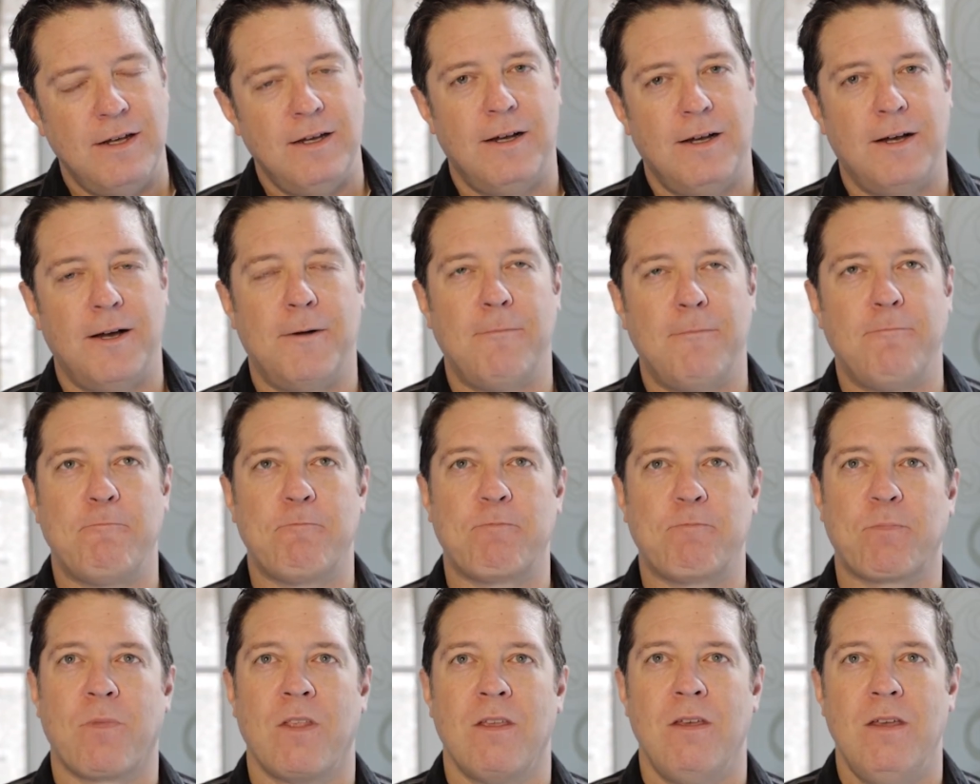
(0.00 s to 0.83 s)
um,
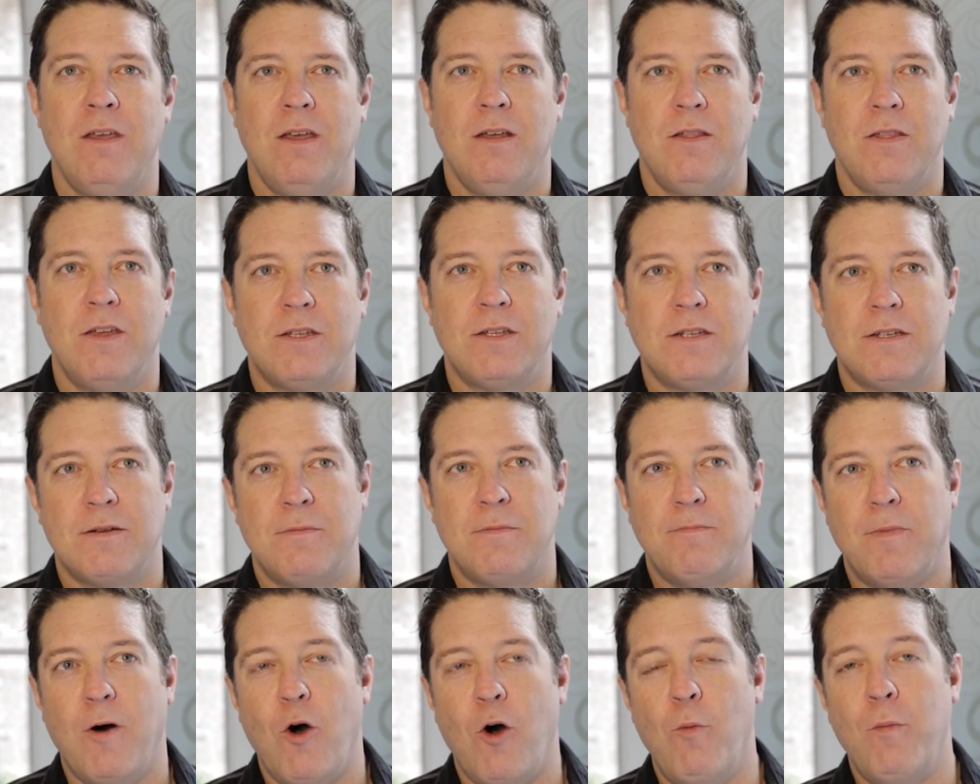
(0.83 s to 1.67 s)
this
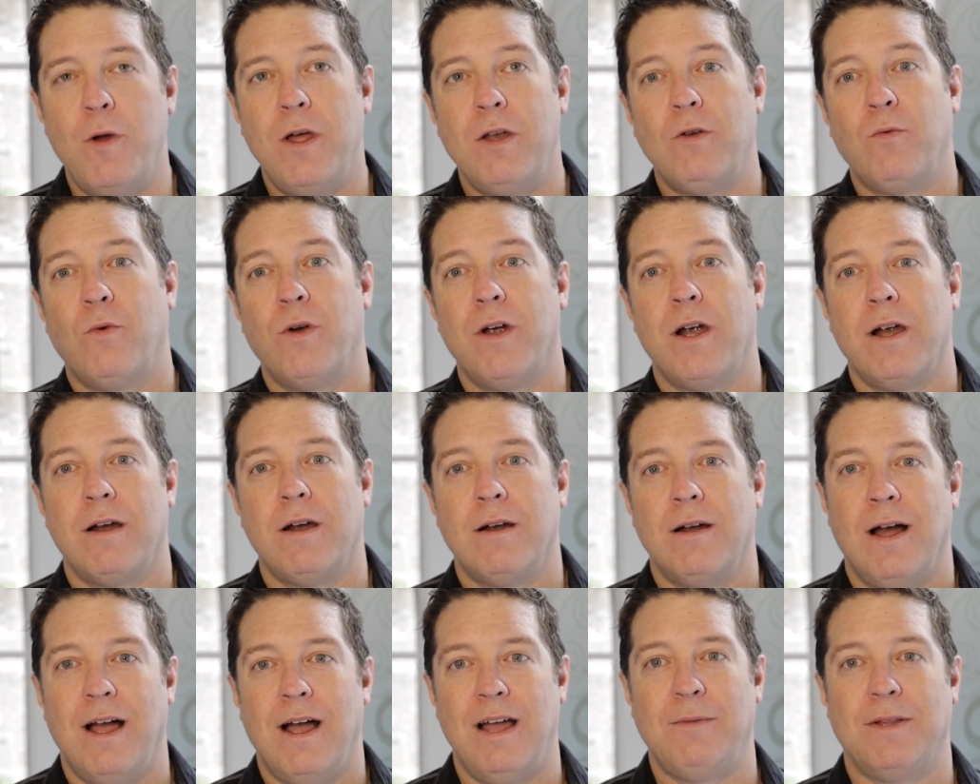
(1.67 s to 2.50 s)
moment
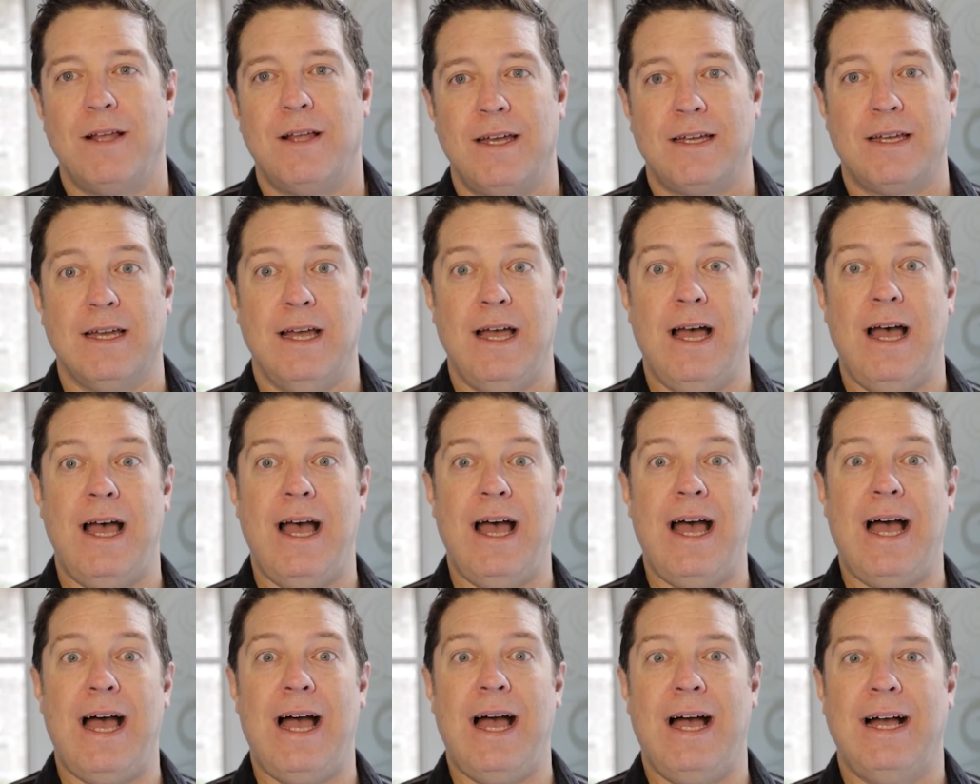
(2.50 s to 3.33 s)
where I'm like,
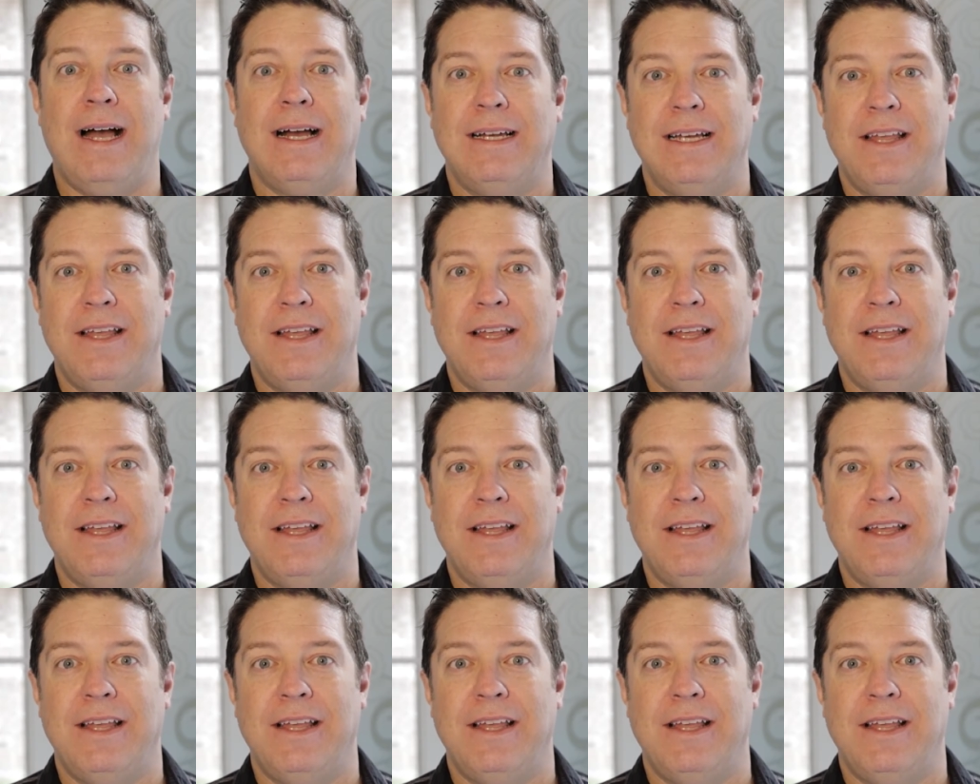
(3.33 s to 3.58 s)
ah,